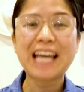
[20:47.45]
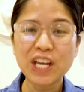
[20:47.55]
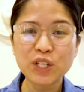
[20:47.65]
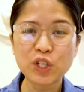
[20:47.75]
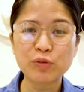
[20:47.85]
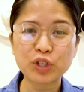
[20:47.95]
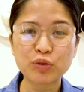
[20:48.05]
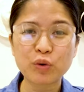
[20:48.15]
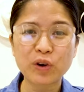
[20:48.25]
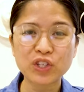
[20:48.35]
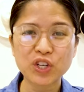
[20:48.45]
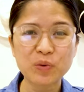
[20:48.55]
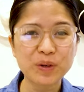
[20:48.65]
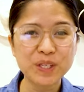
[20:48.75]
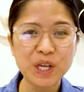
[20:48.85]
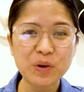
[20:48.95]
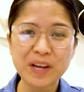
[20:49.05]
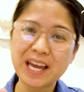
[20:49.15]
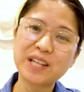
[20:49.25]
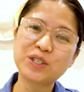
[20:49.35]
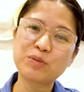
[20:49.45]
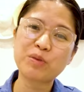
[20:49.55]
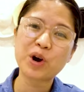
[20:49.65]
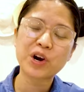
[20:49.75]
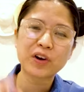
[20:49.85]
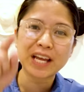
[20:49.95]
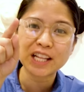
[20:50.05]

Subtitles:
Thank you so much for watching. We'll see you again tomorrow.